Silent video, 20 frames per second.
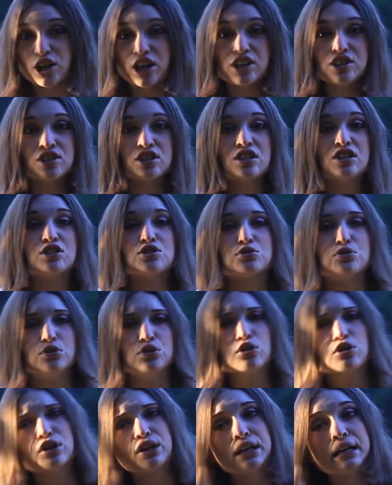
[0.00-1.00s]
Jason is
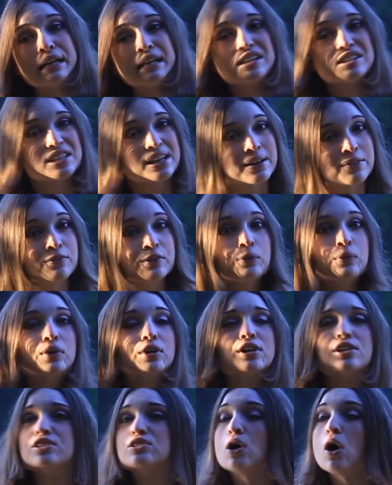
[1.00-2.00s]
lurking. He's
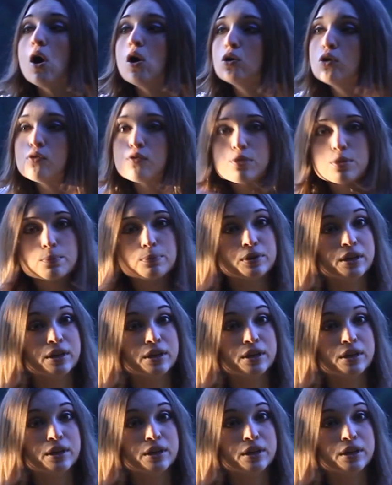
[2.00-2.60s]
everywhere. He's all over the